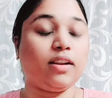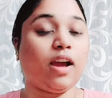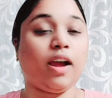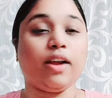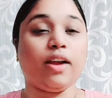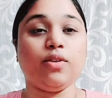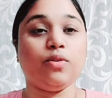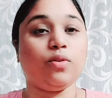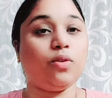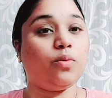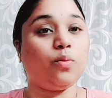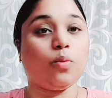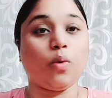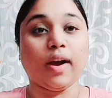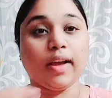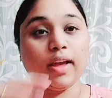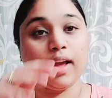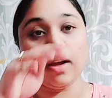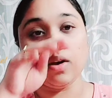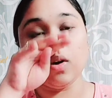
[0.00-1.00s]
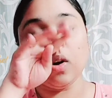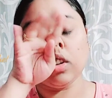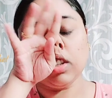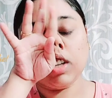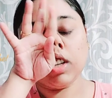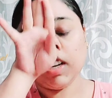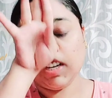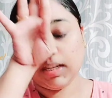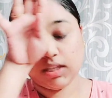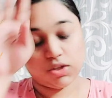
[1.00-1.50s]
I don't know why I got
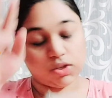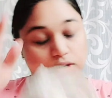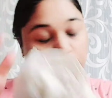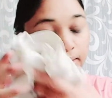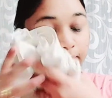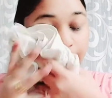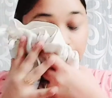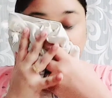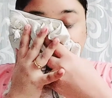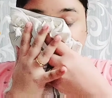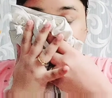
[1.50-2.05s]
that itching